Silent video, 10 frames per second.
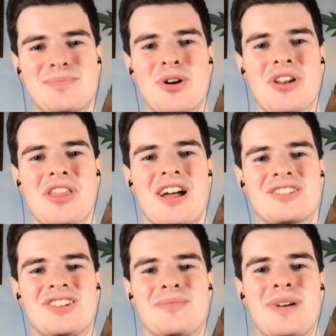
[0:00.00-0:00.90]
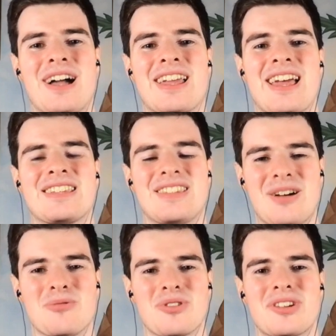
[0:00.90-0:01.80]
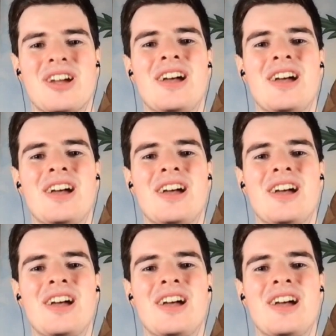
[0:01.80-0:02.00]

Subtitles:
part of the Locked On Podcast Network,